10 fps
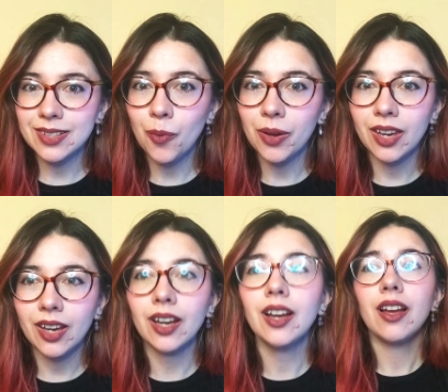a
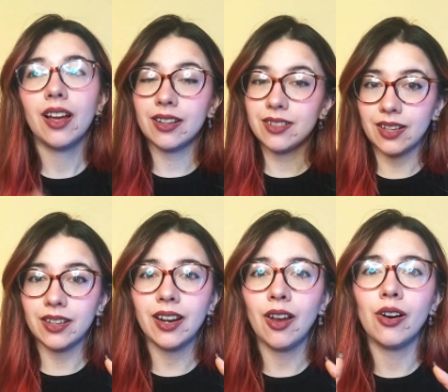week, and I
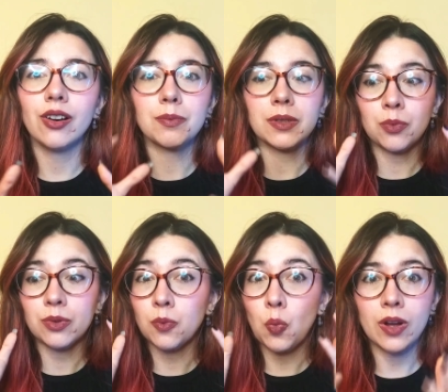studied a lot, but it
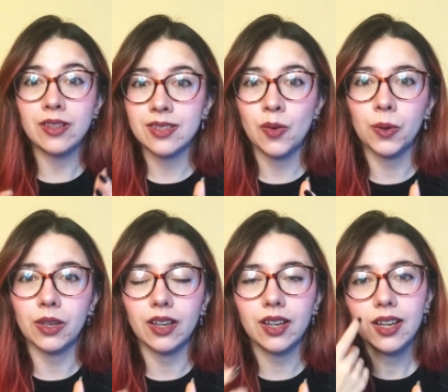was once a
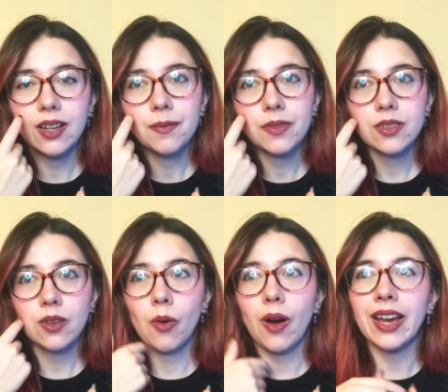week.
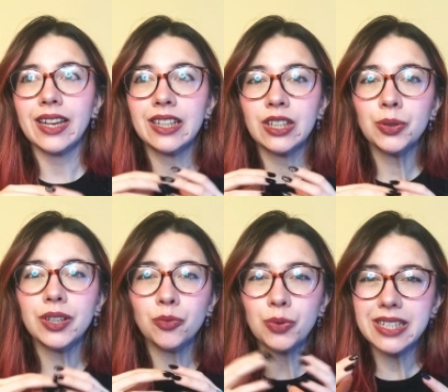So I
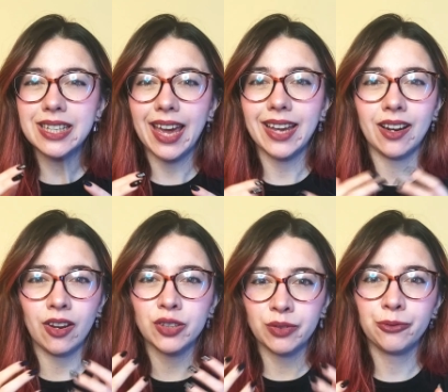couldn't retain a
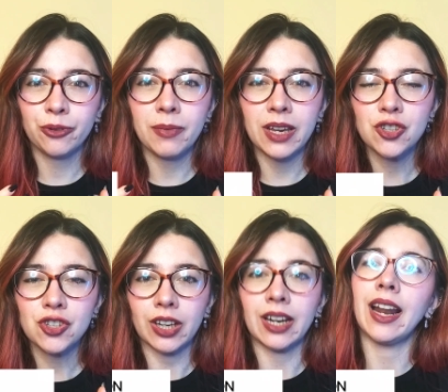lot of
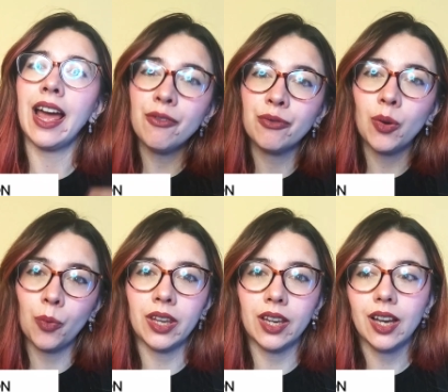information, and every
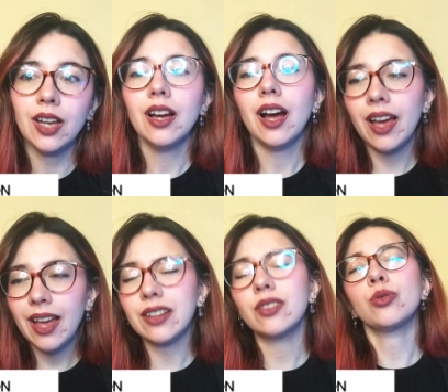week I
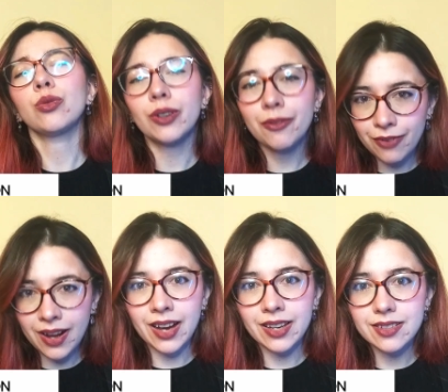had to
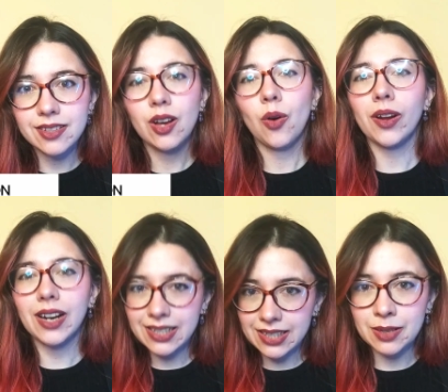revise what I
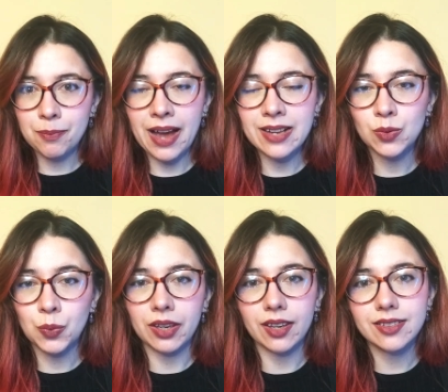did the past
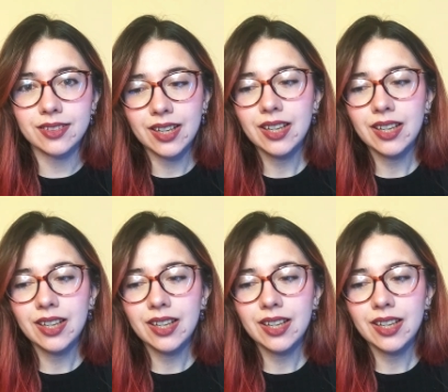weeks.